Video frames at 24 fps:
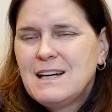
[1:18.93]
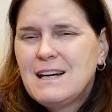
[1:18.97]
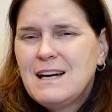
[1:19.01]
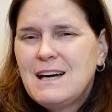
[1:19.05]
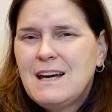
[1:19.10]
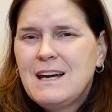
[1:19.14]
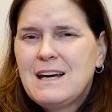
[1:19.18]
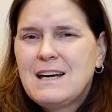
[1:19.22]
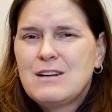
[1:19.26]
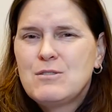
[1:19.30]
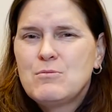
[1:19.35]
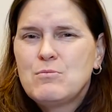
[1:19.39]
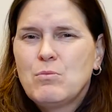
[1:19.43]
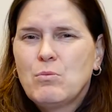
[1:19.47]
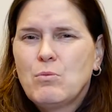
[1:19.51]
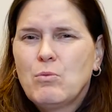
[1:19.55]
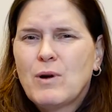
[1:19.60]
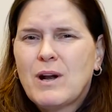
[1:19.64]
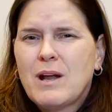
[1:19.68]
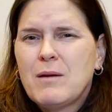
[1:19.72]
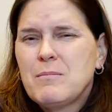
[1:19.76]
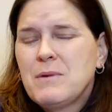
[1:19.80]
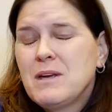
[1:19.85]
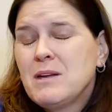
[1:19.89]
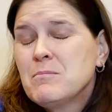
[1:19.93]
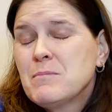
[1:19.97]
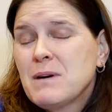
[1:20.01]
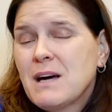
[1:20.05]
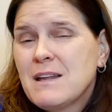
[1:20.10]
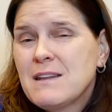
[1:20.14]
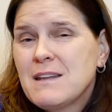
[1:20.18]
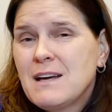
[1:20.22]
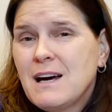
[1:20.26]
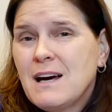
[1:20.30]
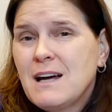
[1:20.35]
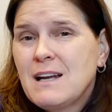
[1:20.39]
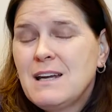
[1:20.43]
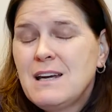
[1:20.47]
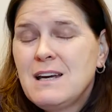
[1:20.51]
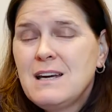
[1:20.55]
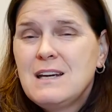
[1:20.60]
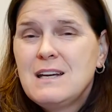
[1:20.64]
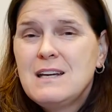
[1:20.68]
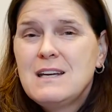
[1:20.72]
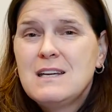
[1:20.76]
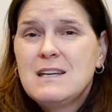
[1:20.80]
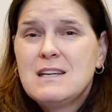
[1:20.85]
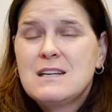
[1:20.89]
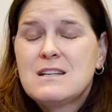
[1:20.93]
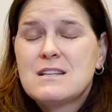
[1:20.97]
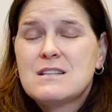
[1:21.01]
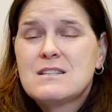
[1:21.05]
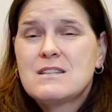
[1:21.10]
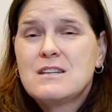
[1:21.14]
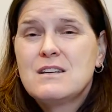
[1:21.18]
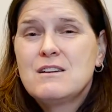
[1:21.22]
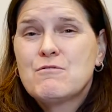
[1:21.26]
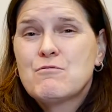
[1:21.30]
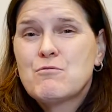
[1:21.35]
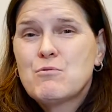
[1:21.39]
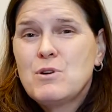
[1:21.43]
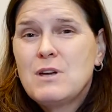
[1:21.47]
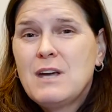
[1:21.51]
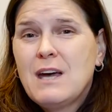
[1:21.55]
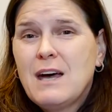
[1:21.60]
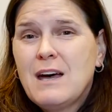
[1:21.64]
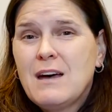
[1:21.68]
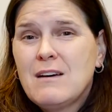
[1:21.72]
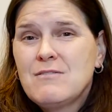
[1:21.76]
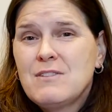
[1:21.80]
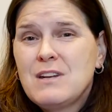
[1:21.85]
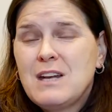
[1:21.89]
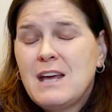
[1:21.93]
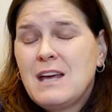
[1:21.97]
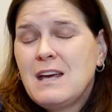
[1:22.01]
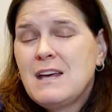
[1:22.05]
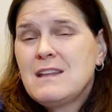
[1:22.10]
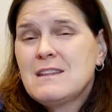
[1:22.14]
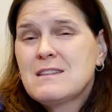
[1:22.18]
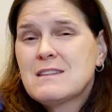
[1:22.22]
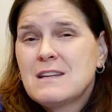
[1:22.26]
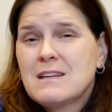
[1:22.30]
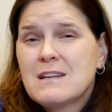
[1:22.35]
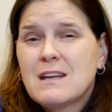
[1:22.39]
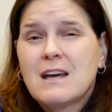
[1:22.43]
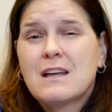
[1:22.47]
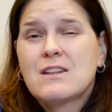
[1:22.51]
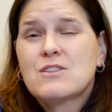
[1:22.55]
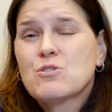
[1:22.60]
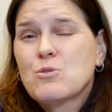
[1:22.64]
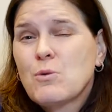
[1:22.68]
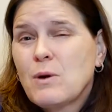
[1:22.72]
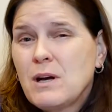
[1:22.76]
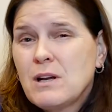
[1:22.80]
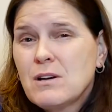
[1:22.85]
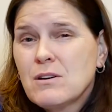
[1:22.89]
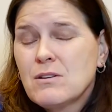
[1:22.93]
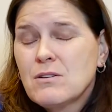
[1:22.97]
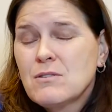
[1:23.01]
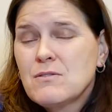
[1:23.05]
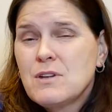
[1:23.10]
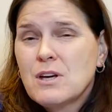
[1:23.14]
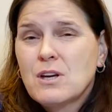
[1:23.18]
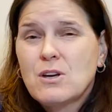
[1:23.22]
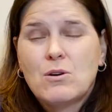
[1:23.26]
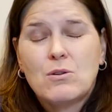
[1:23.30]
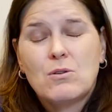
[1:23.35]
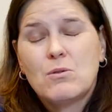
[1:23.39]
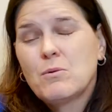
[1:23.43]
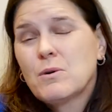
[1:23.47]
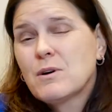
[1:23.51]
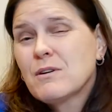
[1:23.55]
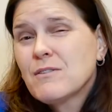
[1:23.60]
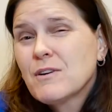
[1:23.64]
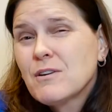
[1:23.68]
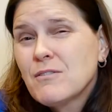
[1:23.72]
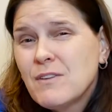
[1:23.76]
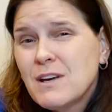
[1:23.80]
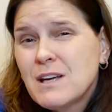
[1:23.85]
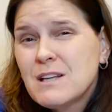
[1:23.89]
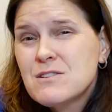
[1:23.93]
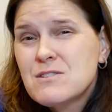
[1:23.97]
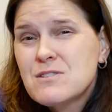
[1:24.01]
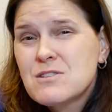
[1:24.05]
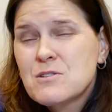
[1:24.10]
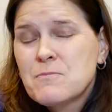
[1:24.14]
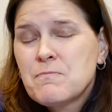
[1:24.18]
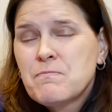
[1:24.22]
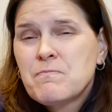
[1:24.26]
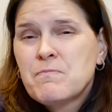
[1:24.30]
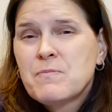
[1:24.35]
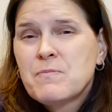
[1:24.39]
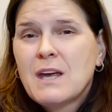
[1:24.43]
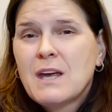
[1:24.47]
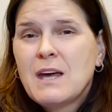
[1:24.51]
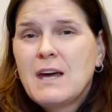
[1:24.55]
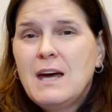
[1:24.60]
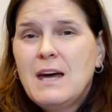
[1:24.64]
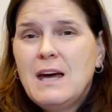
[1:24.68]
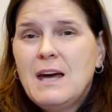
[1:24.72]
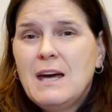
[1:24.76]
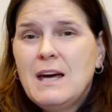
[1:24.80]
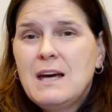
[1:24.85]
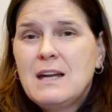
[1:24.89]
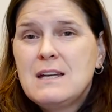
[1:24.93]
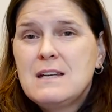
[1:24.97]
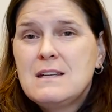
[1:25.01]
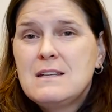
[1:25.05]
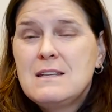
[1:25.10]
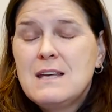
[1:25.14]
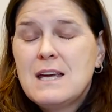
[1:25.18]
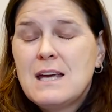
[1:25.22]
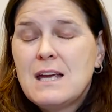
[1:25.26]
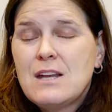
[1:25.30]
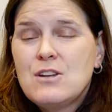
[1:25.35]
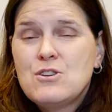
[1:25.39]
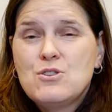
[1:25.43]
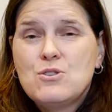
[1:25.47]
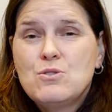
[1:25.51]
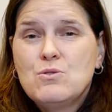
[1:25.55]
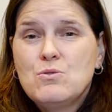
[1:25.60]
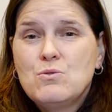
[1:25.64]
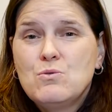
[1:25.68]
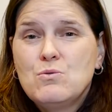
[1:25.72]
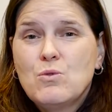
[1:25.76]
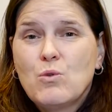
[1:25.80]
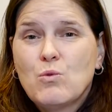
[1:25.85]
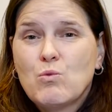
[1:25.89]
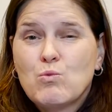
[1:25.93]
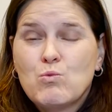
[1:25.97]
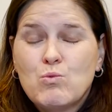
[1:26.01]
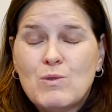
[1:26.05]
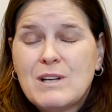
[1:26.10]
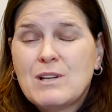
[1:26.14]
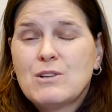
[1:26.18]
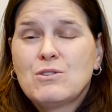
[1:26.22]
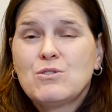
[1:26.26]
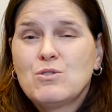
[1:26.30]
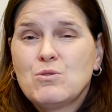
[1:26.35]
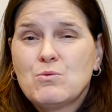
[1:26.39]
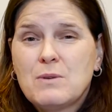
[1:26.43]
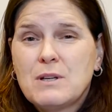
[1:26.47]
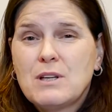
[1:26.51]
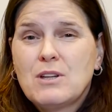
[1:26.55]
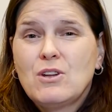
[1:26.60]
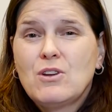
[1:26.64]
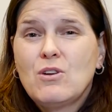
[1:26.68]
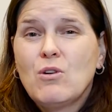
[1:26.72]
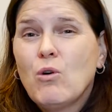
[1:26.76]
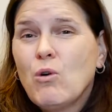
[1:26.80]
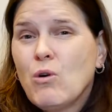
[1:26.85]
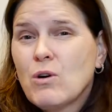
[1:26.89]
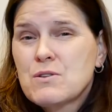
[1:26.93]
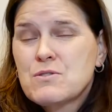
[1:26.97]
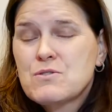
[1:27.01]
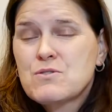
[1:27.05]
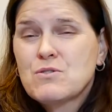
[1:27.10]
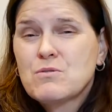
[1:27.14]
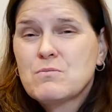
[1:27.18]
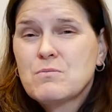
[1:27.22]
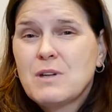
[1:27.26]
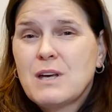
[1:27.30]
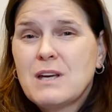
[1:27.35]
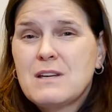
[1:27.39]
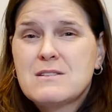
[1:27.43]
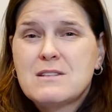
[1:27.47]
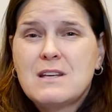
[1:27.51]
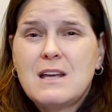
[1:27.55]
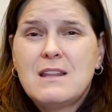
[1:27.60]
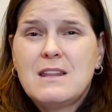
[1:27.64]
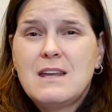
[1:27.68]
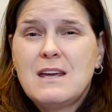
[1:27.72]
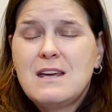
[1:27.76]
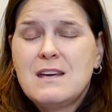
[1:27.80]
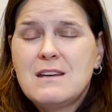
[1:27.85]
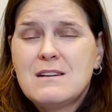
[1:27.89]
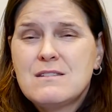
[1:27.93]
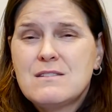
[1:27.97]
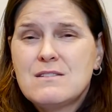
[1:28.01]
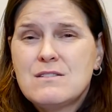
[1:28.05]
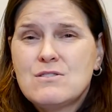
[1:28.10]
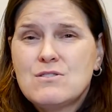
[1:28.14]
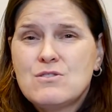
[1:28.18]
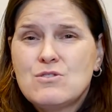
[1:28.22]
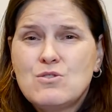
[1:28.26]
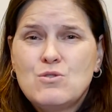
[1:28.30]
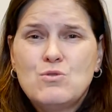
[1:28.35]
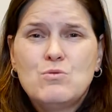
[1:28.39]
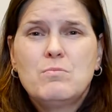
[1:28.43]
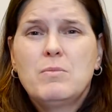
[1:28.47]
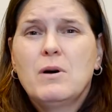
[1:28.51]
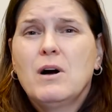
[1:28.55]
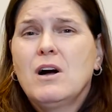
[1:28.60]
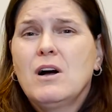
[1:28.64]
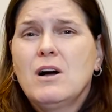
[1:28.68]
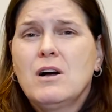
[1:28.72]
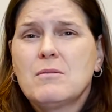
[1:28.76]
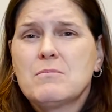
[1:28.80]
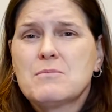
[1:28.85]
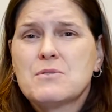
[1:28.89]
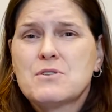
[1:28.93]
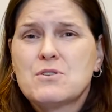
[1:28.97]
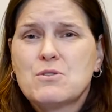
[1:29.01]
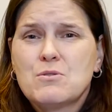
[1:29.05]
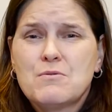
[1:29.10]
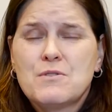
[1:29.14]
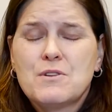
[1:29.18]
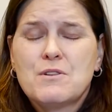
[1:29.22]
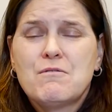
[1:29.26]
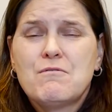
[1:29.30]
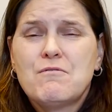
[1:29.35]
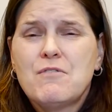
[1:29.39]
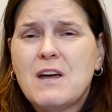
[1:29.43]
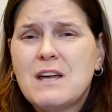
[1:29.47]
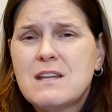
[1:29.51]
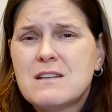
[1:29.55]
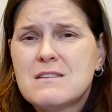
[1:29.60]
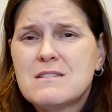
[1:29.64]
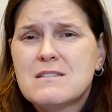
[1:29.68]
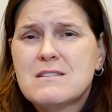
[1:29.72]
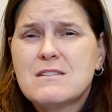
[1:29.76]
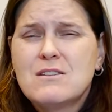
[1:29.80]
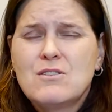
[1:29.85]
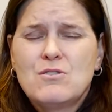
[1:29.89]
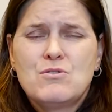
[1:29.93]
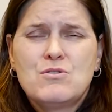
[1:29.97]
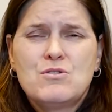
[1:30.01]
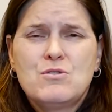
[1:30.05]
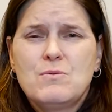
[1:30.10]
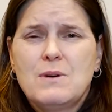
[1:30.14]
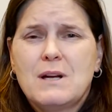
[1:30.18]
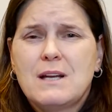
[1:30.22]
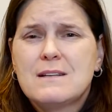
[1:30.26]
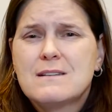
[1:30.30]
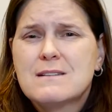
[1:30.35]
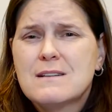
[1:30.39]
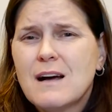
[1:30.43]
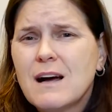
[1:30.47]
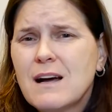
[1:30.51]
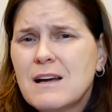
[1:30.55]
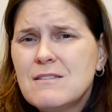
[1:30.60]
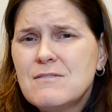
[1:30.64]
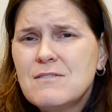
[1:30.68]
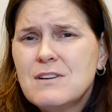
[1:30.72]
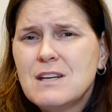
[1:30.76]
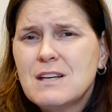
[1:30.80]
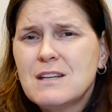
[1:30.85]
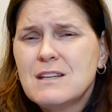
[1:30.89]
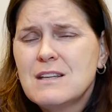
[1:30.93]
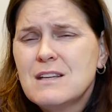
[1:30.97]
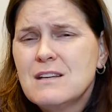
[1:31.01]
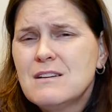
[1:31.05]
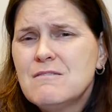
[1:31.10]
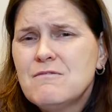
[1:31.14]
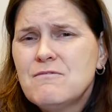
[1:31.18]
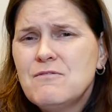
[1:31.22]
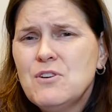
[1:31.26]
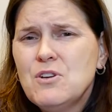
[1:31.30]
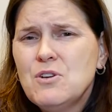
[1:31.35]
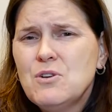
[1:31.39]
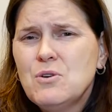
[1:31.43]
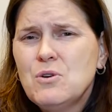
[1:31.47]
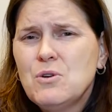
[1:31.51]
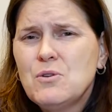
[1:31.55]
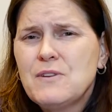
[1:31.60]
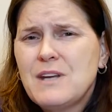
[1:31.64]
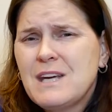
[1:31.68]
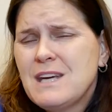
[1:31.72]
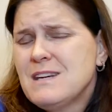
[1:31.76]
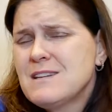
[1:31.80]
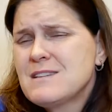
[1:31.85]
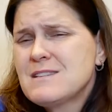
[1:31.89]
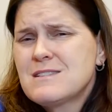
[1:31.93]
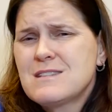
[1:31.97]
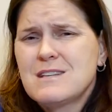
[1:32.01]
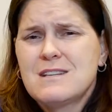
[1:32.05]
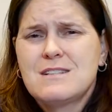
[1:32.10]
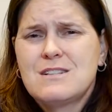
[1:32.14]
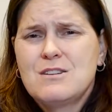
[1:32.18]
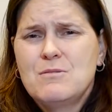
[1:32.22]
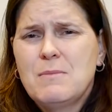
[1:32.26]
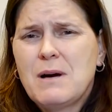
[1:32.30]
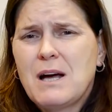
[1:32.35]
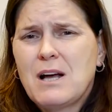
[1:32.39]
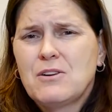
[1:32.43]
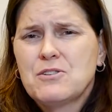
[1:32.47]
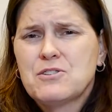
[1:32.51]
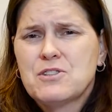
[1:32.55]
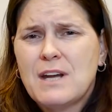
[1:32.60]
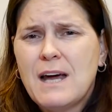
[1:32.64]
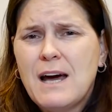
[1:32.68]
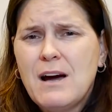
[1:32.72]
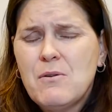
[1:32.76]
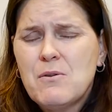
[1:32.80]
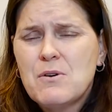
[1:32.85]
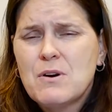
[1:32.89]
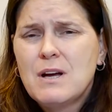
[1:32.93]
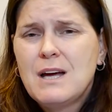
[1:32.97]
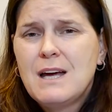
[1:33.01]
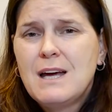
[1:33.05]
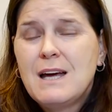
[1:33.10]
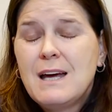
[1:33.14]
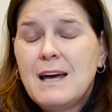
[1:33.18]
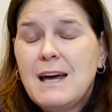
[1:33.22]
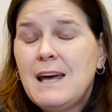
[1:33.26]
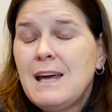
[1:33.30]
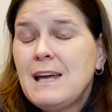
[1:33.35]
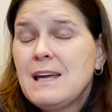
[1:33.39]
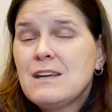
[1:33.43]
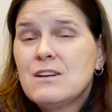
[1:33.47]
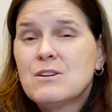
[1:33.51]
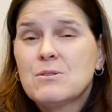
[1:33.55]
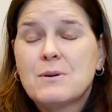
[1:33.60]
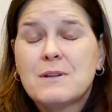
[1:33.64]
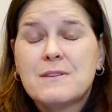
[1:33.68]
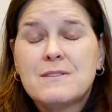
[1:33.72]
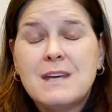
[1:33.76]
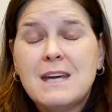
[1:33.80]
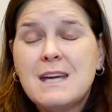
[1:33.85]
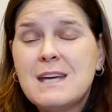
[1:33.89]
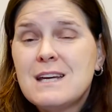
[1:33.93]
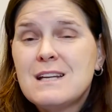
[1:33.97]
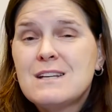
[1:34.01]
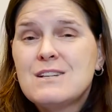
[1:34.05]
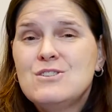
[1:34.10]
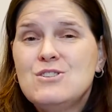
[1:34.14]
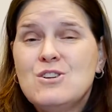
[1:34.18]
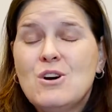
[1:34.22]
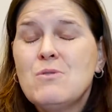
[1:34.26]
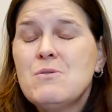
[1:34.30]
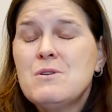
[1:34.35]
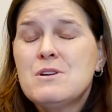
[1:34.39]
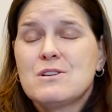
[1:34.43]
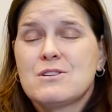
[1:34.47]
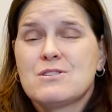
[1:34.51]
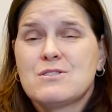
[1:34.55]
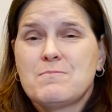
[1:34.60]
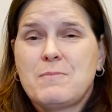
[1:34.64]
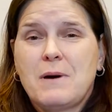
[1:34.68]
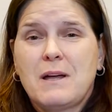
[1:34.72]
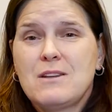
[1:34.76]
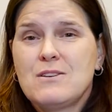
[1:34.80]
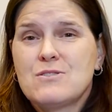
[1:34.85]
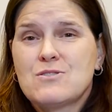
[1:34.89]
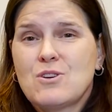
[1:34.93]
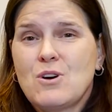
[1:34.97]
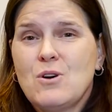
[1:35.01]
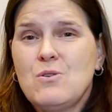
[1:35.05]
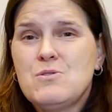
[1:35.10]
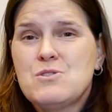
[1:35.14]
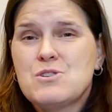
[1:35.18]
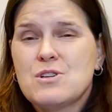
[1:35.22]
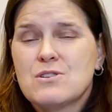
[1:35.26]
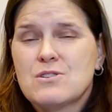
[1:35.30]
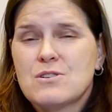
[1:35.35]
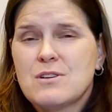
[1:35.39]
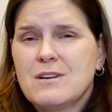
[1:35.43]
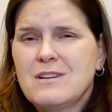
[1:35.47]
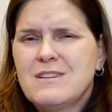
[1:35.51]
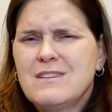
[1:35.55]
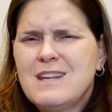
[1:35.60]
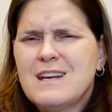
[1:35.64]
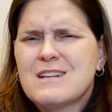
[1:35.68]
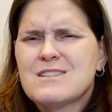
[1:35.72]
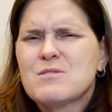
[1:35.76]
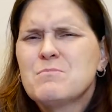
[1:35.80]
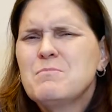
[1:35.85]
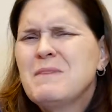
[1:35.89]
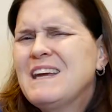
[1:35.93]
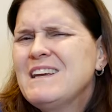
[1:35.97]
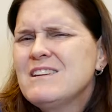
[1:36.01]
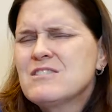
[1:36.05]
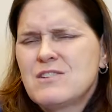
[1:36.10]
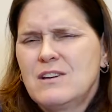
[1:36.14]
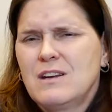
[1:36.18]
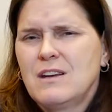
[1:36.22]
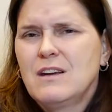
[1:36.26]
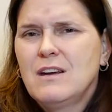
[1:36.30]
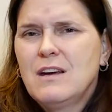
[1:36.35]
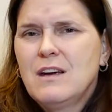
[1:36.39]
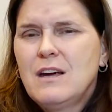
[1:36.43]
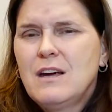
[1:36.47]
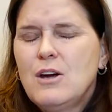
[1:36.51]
And what I mean by that is if we have an 8th and 9th grader that go to one of our events and they do really, really awesome, like say they hit 2 bombs over the fence, they're doing diving in the infield, they hit 60 miles an hour. Hey, you know what? They get noticed by these coaches. That's amazing.